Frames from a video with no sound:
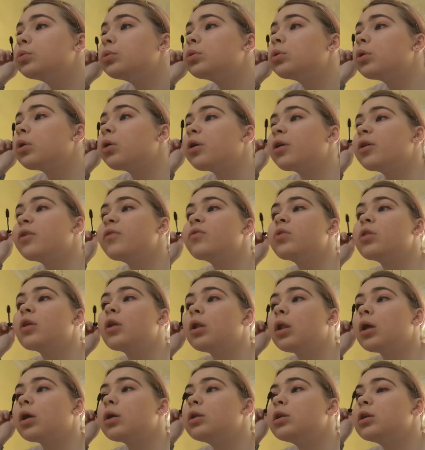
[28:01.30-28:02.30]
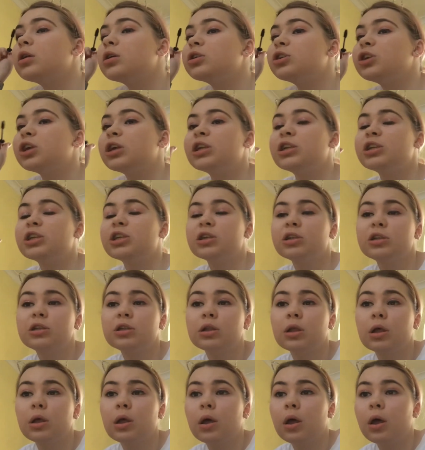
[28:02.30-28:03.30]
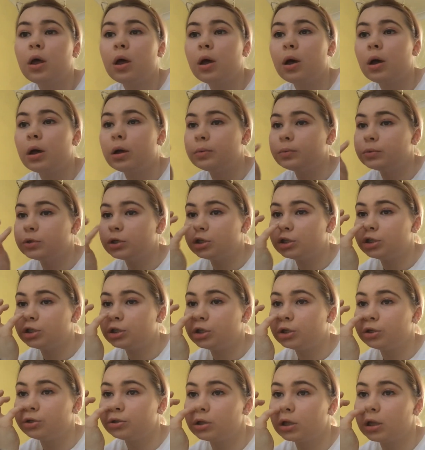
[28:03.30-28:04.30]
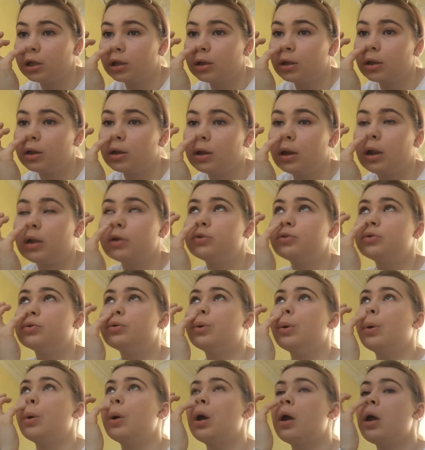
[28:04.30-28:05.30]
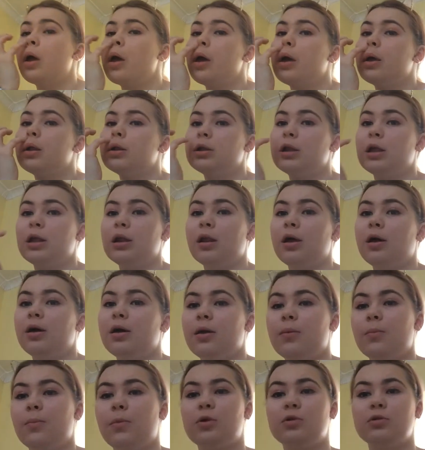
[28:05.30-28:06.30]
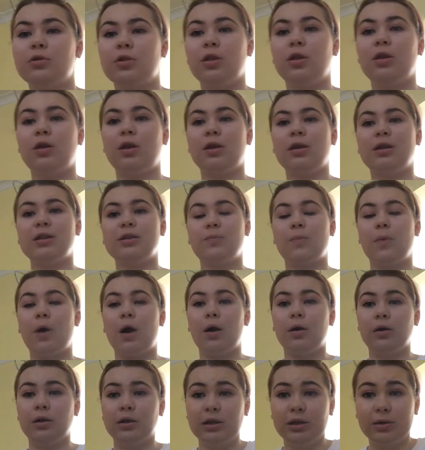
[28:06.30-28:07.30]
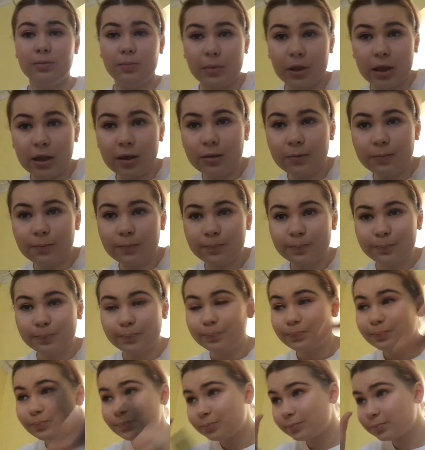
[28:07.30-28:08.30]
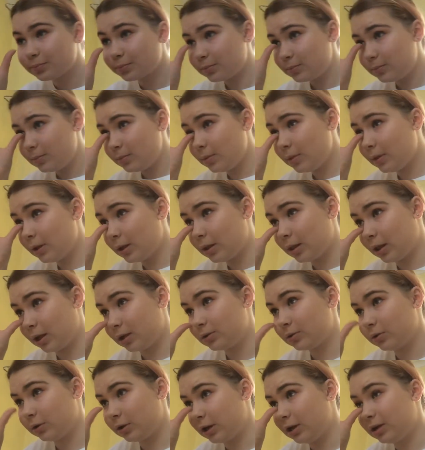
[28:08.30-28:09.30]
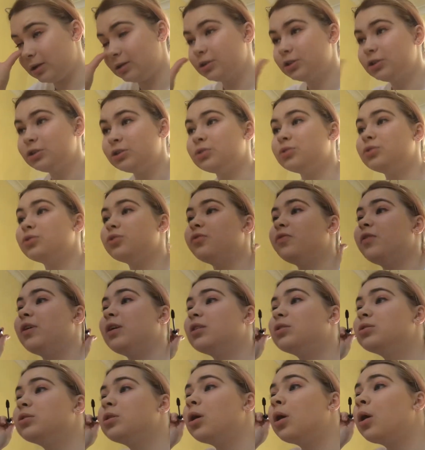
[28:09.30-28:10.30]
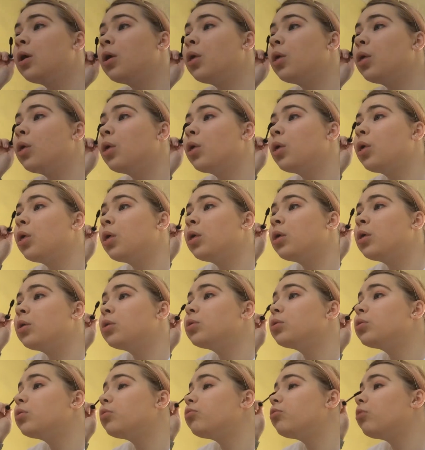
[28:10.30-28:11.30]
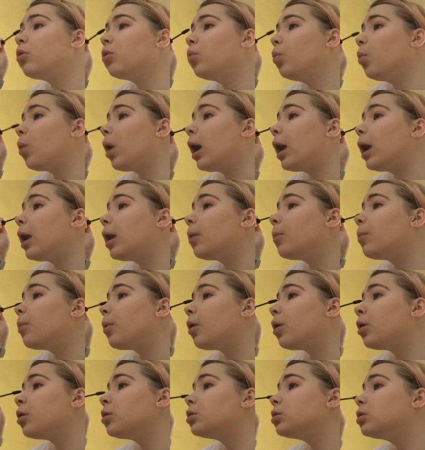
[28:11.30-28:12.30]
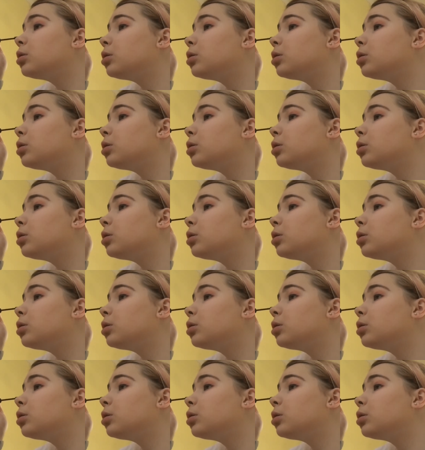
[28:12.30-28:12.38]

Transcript: Sorry if the lighting changes. I'm just using natural daylight and most of the light's behind me, and that's why I did choose to face the wrong way, but